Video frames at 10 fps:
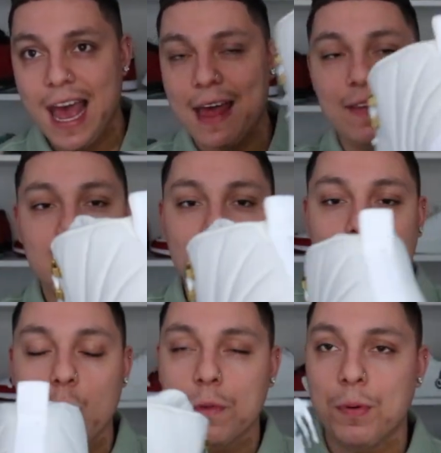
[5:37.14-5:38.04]
and this can
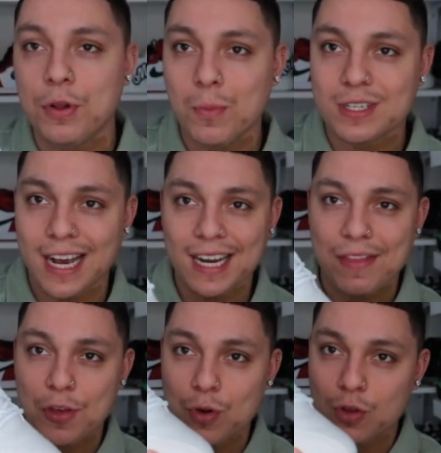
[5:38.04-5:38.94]
go with pretty much
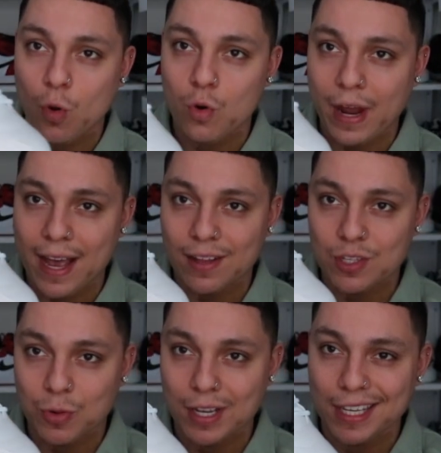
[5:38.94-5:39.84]
anything. You got the old
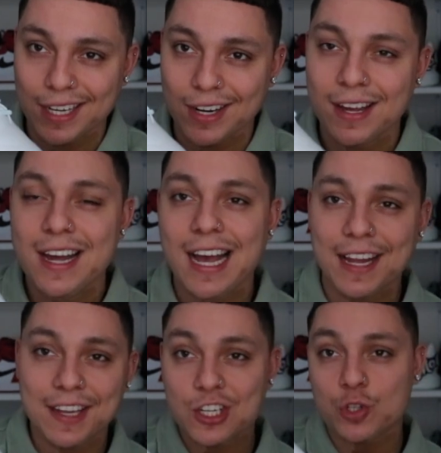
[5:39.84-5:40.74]
anklets right here,
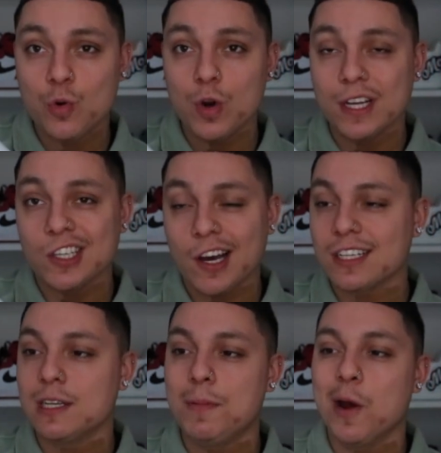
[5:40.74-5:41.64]
and this shoe is
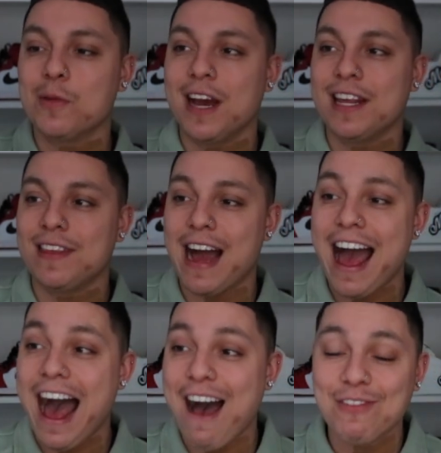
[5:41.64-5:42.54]
honestly paired with anything. I
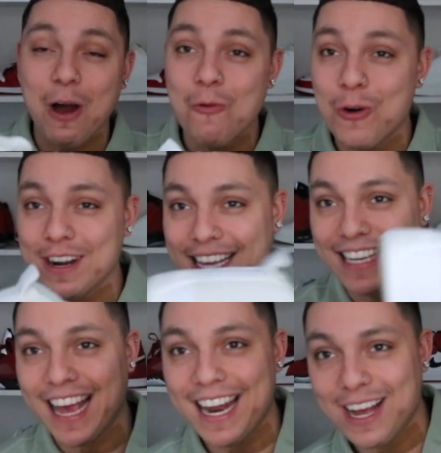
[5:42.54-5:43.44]
have not worn it
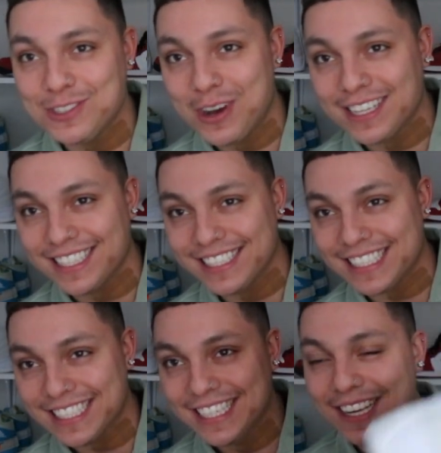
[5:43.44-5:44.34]
yet, as you guys can
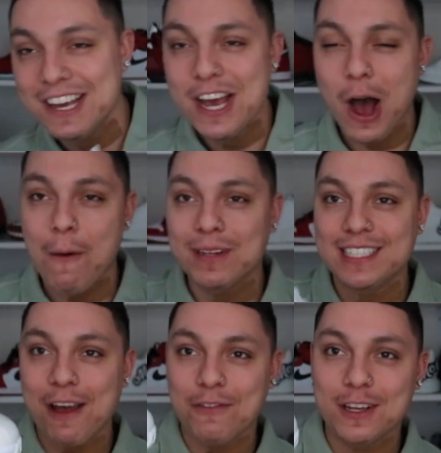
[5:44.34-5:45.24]
see. Um, it's
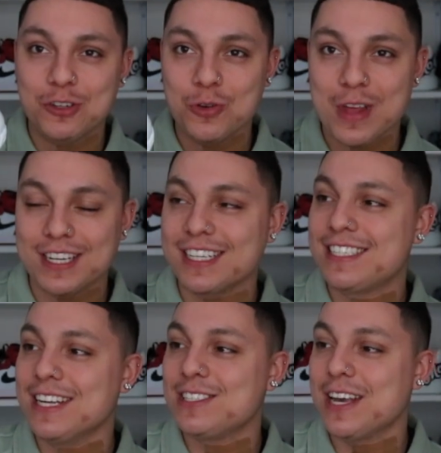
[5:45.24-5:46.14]
definitely a shoe that just
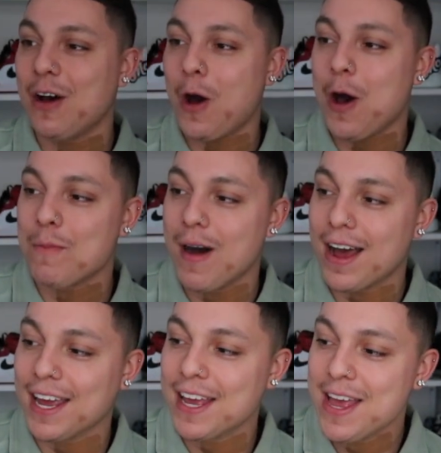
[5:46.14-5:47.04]
sits on
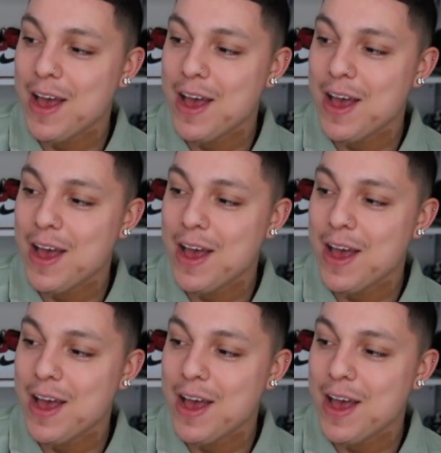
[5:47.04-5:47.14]
my